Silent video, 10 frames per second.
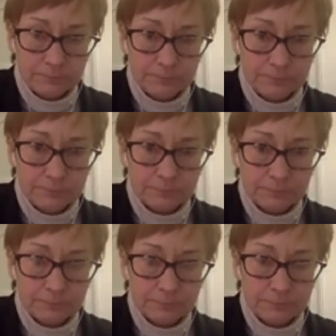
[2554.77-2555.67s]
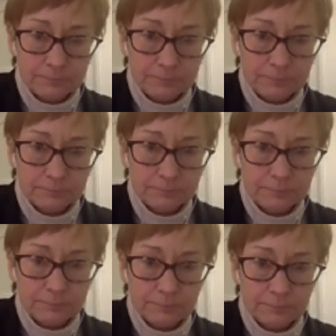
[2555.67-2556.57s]

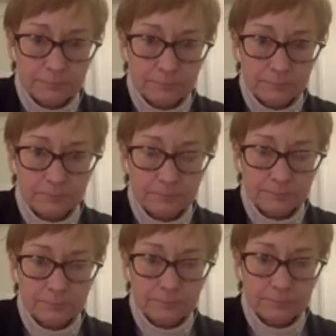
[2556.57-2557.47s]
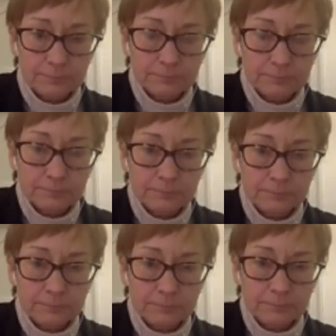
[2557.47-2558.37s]

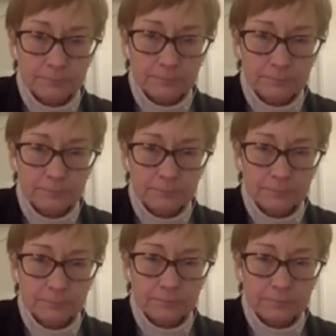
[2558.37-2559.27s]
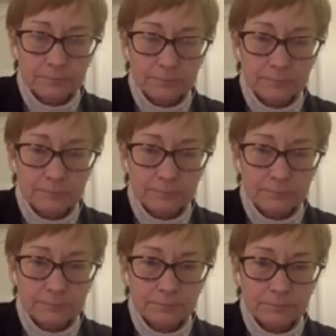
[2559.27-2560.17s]

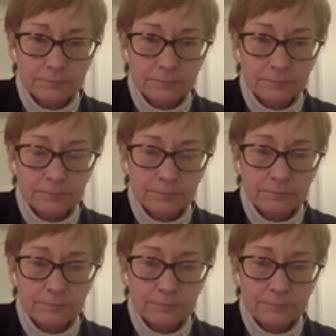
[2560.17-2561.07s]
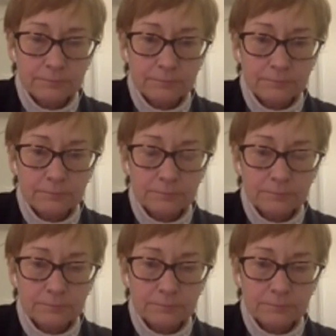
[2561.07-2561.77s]
(not speaking)